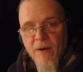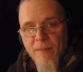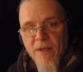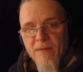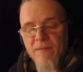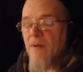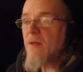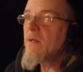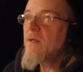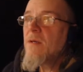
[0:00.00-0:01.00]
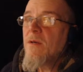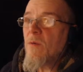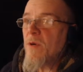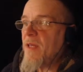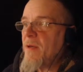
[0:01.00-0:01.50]
I mean,
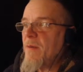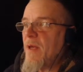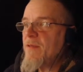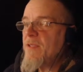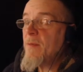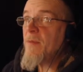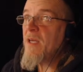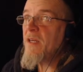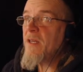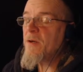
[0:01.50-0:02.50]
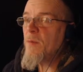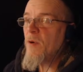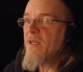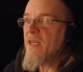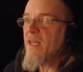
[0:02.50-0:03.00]
what are they? Every time you gain a hero
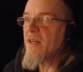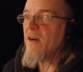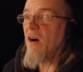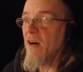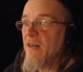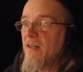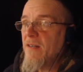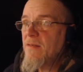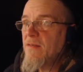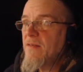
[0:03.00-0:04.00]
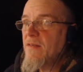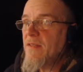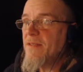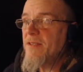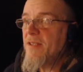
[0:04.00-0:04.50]
point, you gain a card
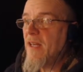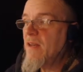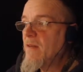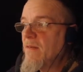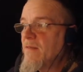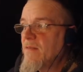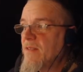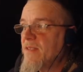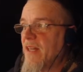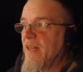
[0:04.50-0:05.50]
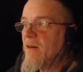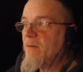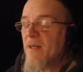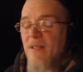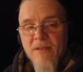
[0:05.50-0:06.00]
instead? Is that how it
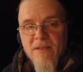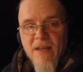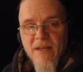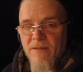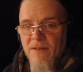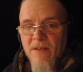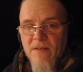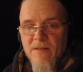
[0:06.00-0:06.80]
works? I don't know.